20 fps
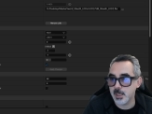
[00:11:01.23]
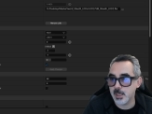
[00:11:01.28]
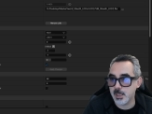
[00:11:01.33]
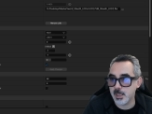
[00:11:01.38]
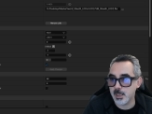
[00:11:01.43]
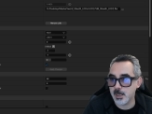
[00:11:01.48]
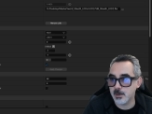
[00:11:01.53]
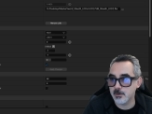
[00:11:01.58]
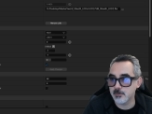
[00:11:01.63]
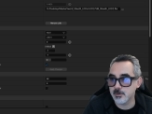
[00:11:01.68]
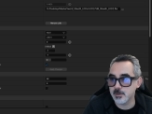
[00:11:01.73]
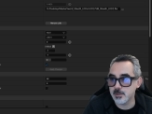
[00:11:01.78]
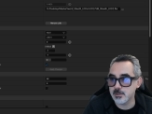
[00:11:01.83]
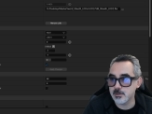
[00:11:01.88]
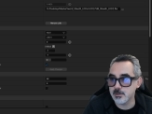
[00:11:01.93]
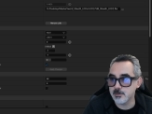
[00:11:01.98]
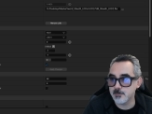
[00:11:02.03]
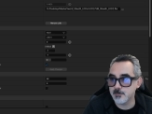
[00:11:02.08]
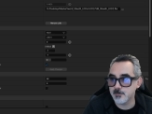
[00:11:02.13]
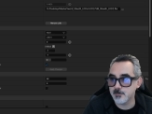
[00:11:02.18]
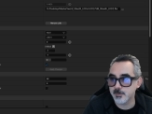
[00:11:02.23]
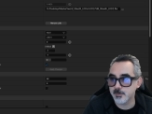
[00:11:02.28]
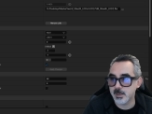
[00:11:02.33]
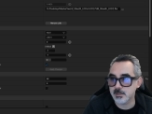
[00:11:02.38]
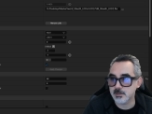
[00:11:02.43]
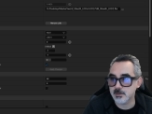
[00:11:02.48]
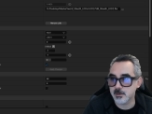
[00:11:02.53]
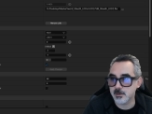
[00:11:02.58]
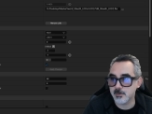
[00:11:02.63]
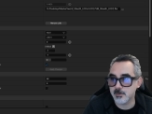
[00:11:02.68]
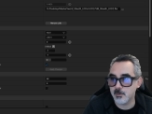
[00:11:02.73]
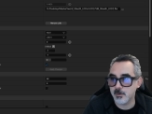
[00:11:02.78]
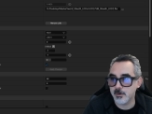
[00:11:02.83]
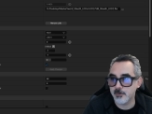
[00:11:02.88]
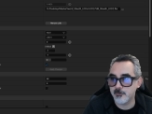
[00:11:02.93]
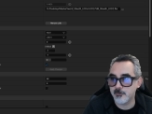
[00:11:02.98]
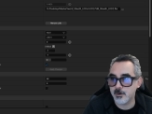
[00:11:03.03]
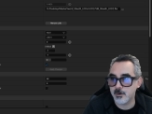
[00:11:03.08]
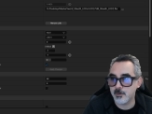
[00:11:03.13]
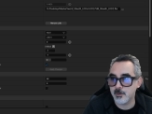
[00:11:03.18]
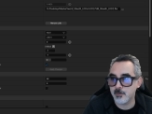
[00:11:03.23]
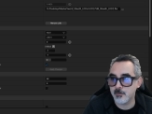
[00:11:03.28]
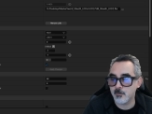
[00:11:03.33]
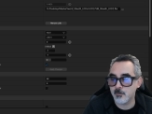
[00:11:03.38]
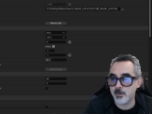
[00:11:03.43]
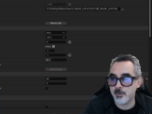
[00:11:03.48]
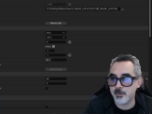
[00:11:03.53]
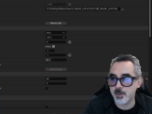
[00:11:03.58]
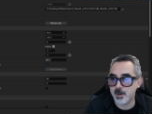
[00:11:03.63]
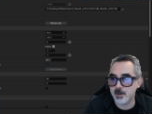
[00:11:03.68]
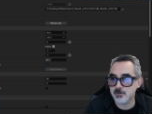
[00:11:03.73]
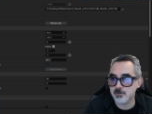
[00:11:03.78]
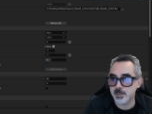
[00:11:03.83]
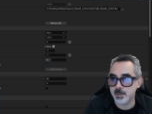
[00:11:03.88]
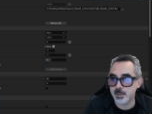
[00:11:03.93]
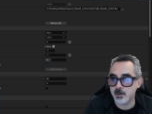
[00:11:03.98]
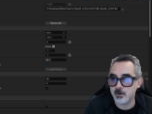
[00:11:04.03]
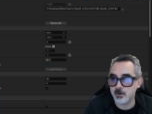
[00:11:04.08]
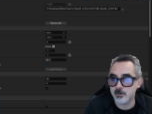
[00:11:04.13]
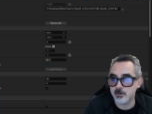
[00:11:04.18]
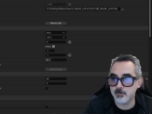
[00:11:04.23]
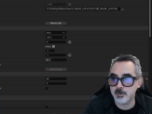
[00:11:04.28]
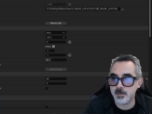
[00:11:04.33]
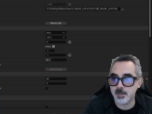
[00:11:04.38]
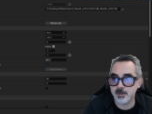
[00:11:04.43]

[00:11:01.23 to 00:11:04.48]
LOD 2, that's going to be 1,800.